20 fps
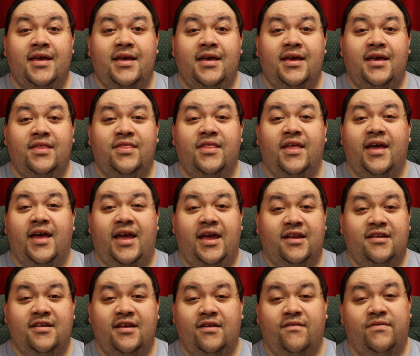In the
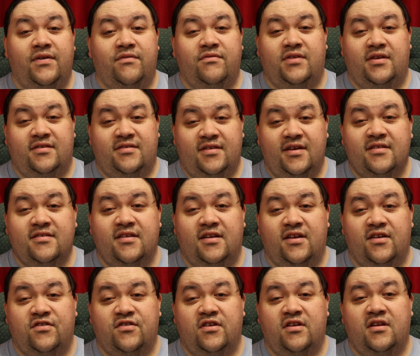1856
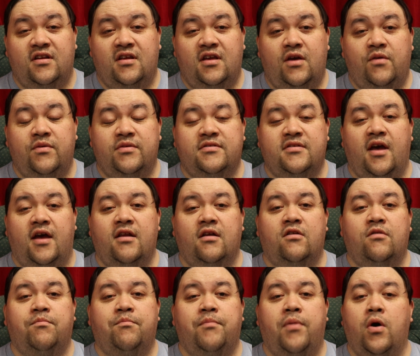edition, it was
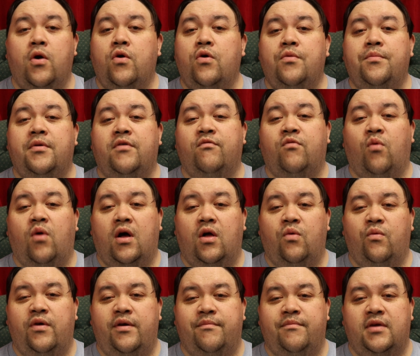titled Poem of
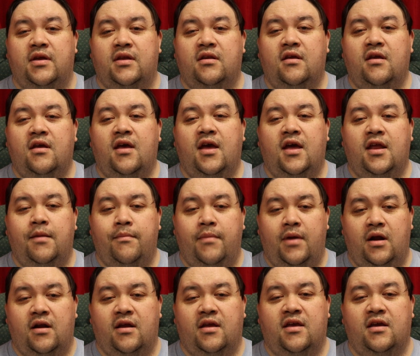Walt Whitman, an
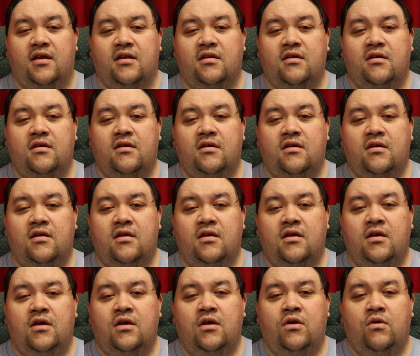American,
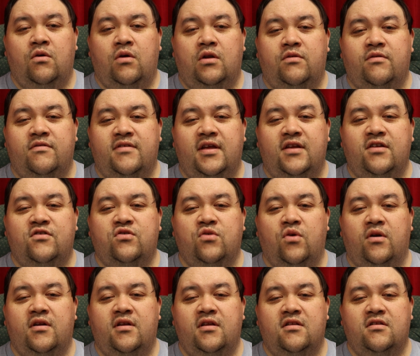which was then
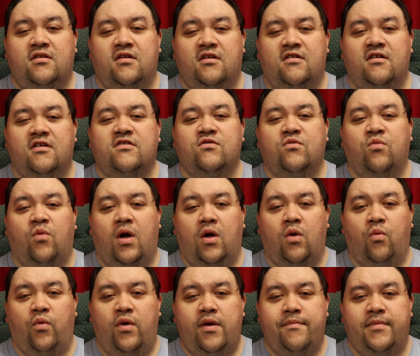shortened to just
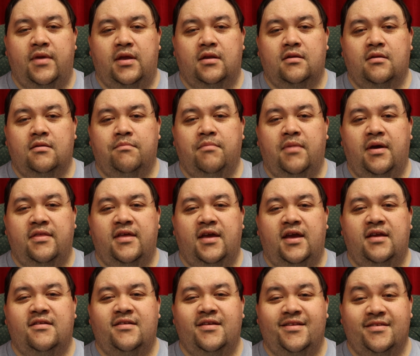Walt Whitman by the
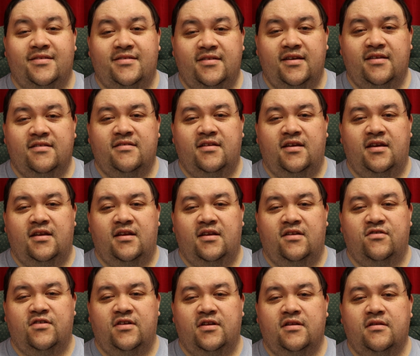1860
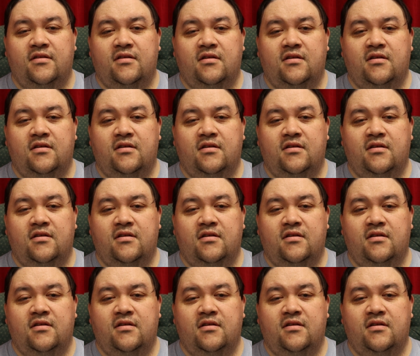edition.